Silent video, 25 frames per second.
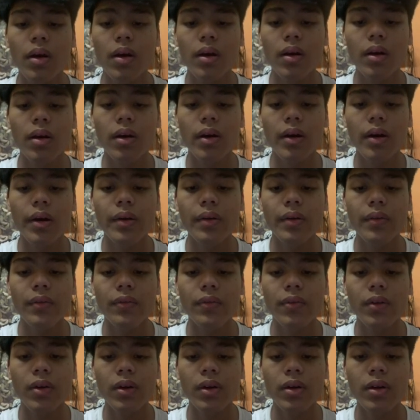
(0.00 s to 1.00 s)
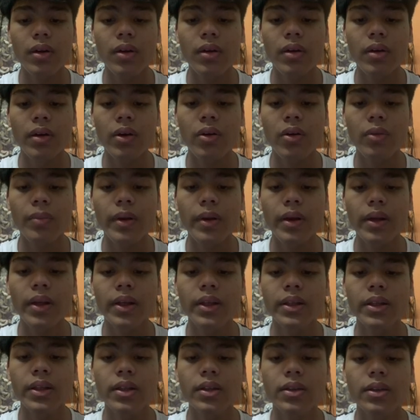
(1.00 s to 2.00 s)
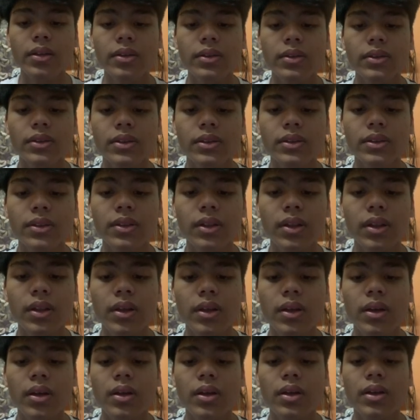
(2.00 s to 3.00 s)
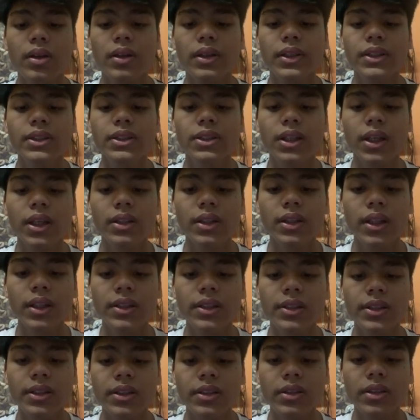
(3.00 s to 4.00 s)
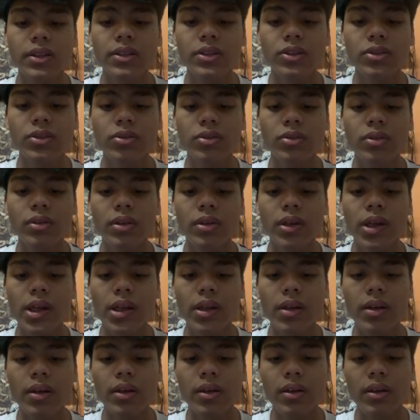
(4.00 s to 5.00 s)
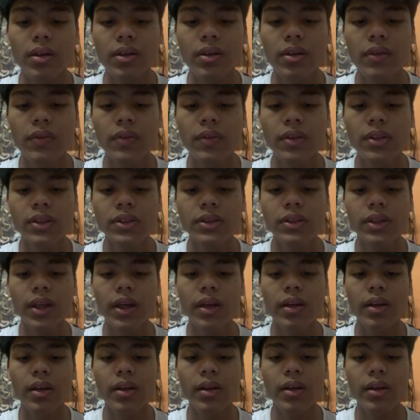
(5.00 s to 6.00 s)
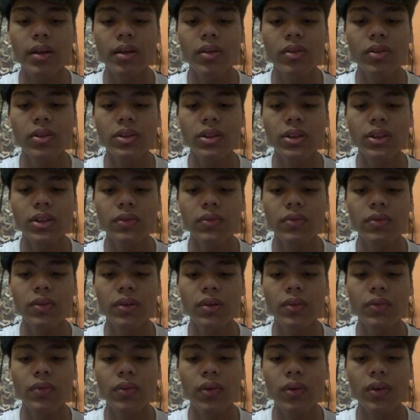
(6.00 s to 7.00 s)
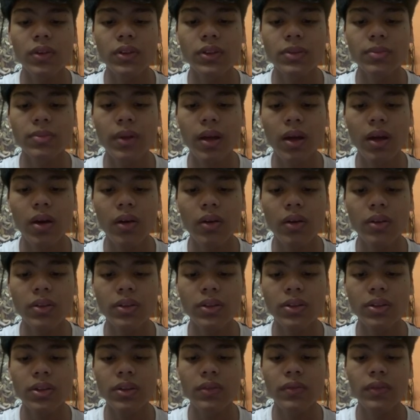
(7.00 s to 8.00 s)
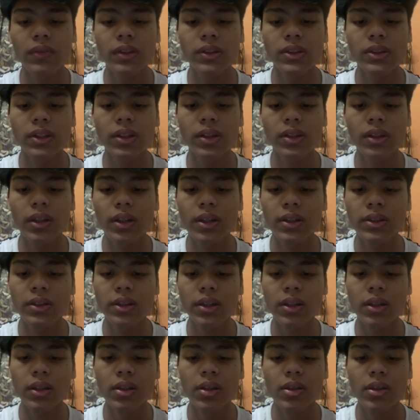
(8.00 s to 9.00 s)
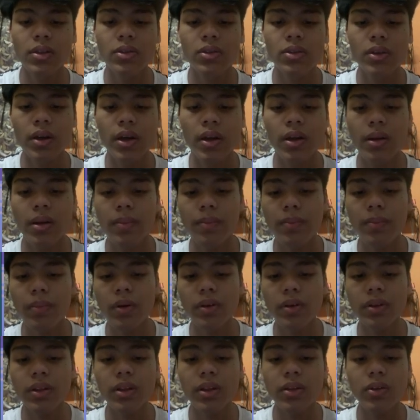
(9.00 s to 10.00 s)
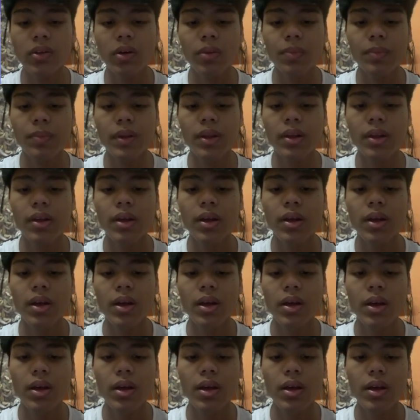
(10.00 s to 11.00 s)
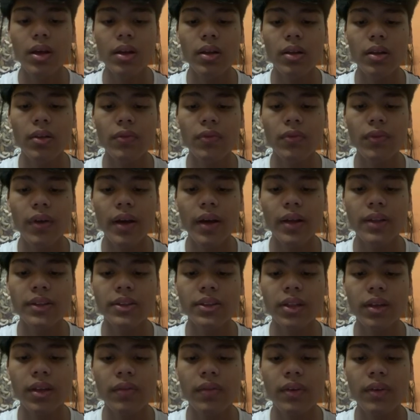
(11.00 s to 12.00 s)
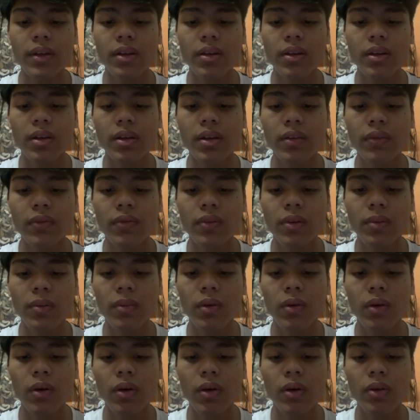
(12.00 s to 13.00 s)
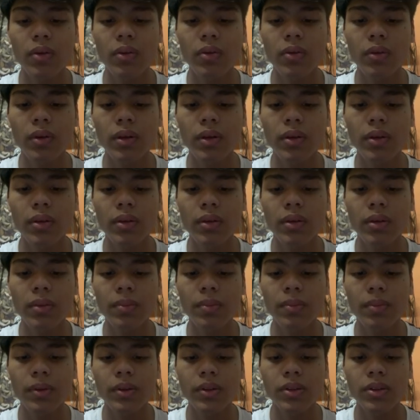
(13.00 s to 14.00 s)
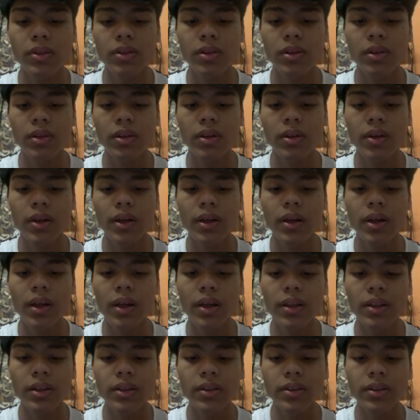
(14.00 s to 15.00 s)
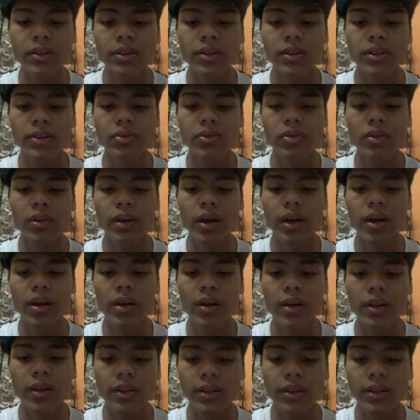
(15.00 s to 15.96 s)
And for the recommendations, this suggestion is to create a diverse and inclusive workforce because diversity is a huge and important topic. It affects everything from law to interpersonal relations to careers.